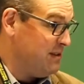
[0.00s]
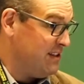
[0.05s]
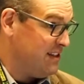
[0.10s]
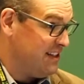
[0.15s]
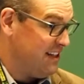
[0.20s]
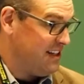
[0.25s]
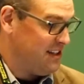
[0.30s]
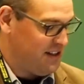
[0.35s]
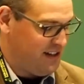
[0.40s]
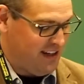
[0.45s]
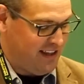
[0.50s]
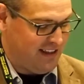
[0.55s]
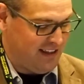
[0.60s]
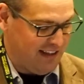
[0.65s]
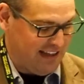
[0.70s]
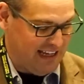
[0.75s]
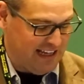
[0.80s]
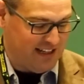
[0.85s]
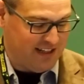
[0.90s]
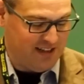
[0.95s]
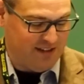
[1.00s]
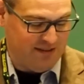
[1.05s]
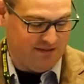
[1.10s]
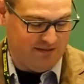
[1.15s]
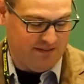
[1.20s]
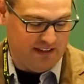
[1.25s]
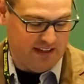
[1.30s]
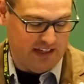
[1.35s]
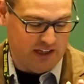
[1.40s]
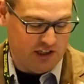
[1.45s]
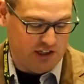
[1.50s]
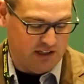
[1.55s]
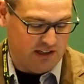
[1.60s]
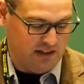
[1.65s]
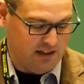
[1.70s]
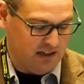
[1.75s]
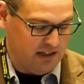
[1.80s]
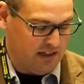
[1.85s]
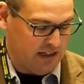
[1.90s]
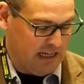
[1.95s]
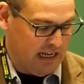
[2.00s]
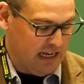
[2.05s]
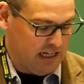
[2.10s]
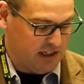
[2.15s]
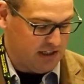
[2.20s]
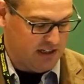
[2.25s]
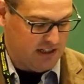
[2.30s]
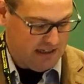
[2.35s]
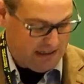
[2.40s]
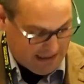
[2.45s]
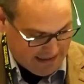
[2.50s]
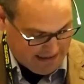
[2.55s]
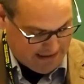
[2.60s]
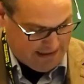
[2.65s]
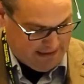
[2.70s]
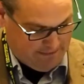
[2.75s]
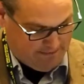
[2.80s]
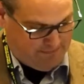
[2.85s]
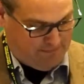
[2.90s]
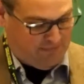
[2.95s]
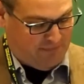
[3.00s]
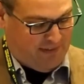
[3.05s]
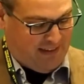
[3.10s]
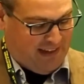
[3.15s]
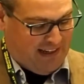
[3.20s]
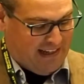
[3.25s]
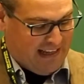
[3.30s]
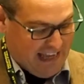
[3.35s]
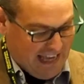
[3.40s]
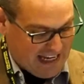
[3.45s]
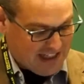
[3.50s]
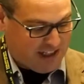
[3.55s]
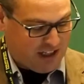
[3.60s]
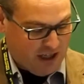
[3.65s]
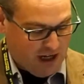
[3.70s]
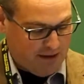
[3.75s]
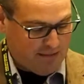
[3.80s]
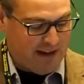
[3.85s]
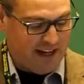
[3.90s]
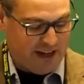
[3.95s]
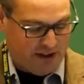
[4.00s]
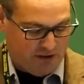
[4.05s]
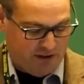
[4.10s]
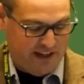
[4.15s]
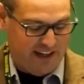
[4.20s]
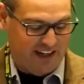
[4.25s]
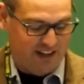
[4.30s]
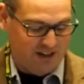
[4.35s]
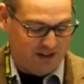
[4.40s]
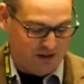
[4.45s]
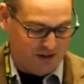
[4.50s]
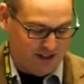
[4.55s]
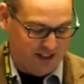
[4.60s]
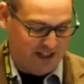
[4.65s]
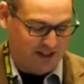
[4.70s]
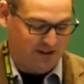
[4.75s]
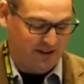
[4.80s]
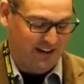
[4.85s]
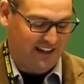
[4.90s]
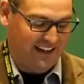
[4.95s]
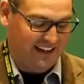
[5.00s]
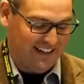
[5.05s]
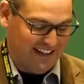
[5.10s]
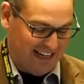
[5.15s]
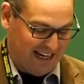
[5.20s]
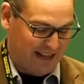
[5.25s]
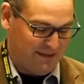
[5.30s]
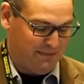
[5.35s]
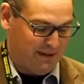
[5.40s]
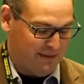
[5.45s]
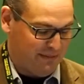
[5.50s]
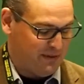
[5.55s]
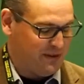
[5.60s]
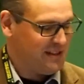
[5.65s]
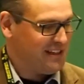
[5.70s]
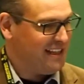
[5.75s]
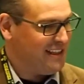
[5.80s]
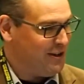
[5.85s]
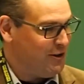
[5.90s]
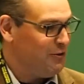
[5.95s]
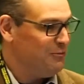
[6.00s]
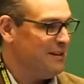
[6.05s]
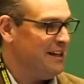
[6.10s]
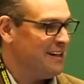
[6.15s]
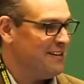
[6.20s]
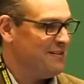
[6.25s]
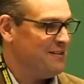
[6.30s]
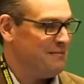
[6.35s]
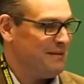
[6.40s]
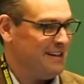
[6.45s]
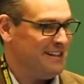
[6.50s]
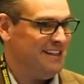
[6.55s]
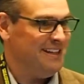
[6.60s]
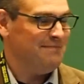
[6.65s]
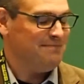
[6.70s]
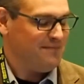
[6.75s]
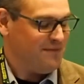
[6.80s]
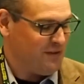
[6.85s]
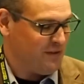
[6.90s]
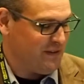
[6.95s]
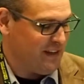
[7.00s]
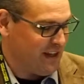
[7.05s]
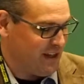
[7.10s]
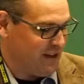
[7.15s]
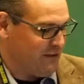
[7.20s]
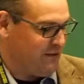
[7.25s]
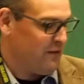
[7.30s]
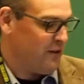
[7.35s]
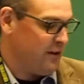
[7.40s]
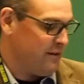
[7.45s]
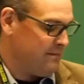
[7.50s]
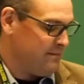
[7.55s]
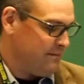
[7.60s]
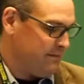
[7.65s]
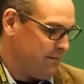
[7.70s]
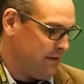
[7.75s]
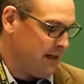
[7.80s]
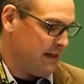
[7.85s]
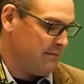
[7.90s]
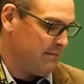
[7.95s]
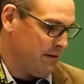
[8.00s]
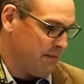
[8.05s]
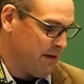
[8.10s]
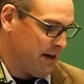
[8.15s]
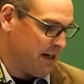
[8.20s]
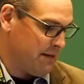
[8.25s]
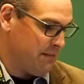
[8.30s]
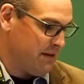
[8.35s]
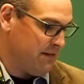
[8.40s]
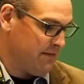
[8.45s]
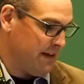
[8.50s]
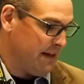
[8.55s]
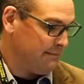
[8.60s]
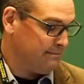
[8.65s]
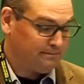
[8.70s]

me this yesterday. The lands of Anishinaabe Cree, Oji Cree, and Dene peoples in the homeland of the Métis. So thank you for doing